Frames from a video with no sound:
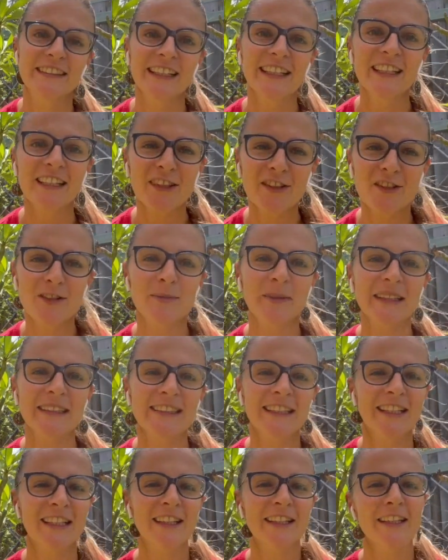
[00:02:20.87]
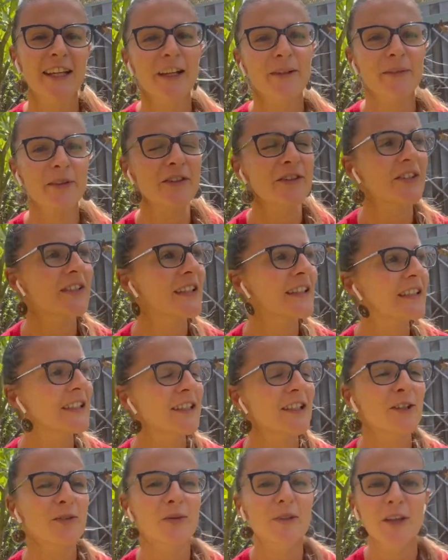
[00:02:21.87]
English is my second language, and I
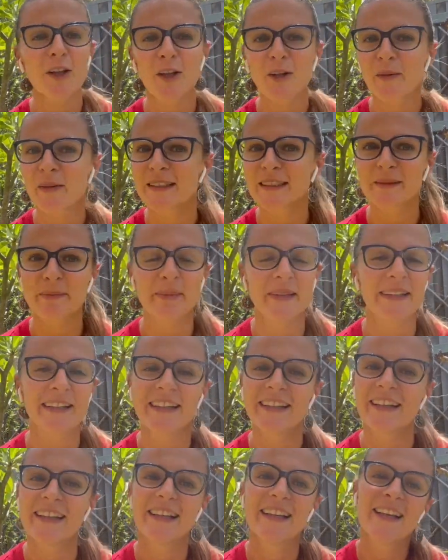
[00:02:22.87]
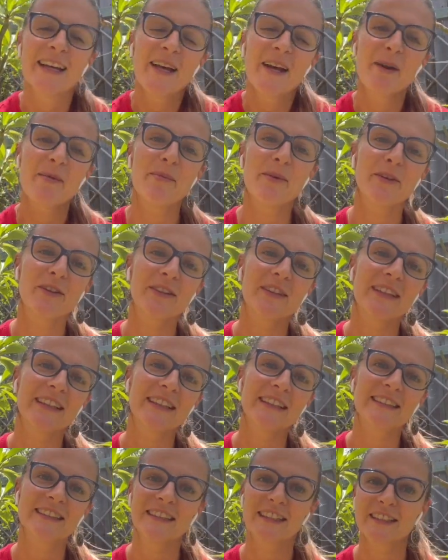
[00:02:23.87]
think it will always be more or
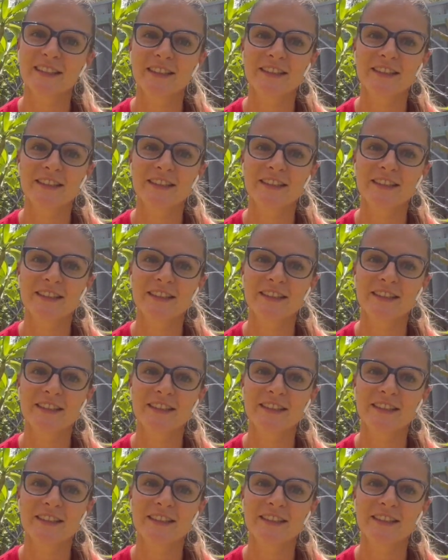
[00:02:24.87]
less that,